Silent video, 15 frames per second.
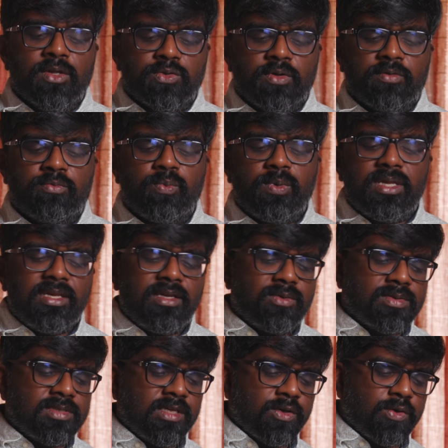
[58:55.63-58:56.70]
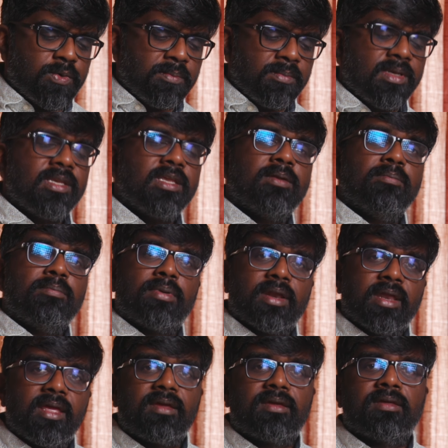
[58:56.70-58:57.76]
So if we need to see a dominion
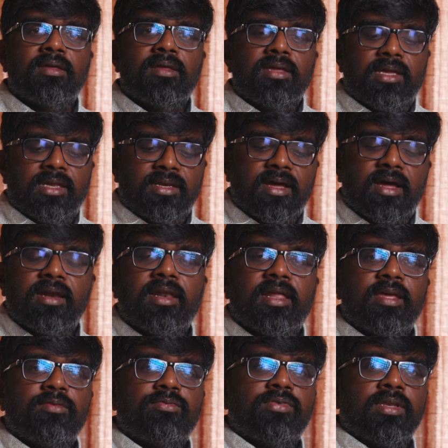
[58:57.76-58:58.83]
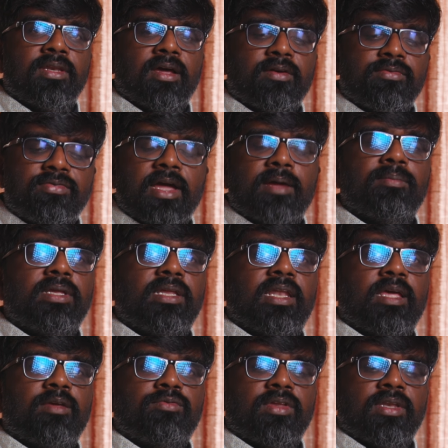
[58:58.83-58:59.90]
break in our life, in our family
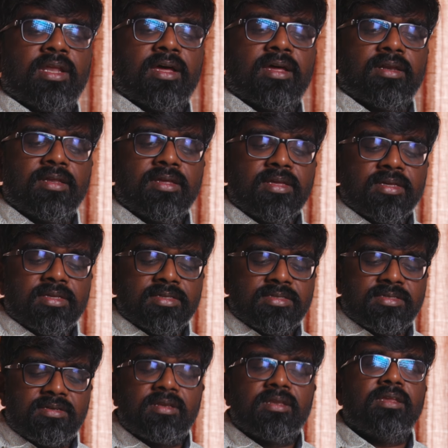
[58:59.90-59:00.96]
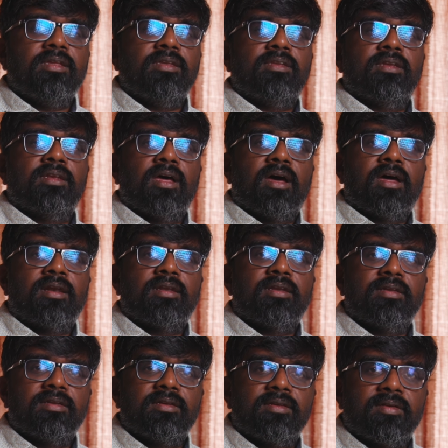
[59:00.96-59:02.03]
life, in our street, in our
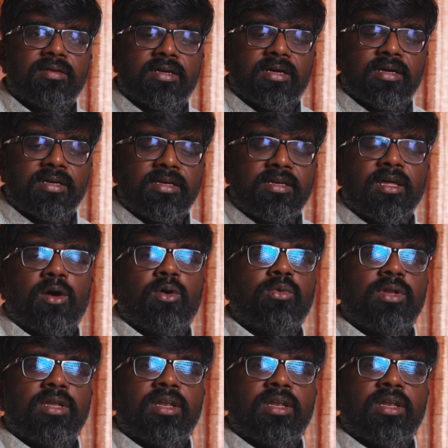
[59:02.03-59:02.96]
uh, town,